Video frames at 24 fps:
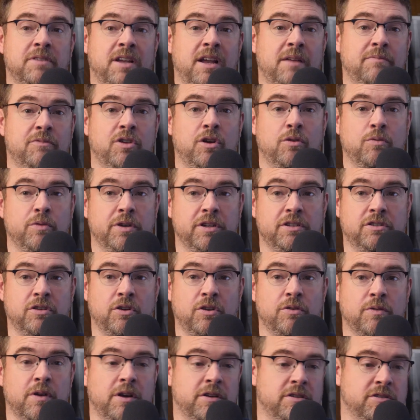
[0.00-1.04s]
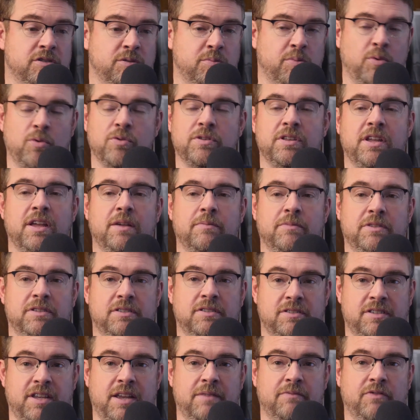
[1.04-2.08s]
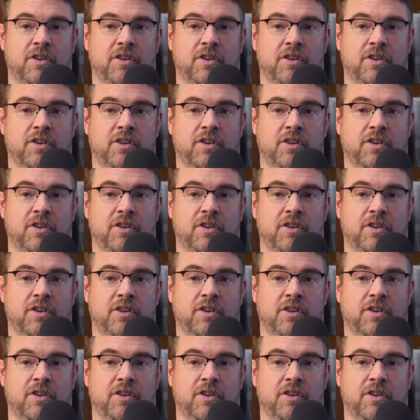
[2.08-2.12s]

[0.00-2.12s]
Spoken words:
though, we turn around and support them. It's the same vibe, right?